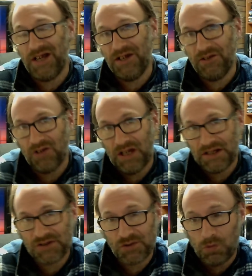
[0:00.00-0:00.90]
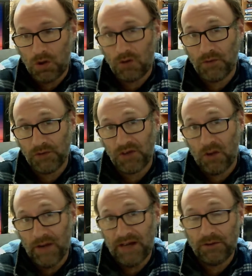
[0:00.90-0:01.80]
in the last 12 or
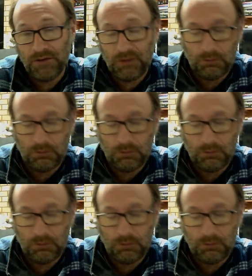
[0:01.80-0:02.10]
so hours.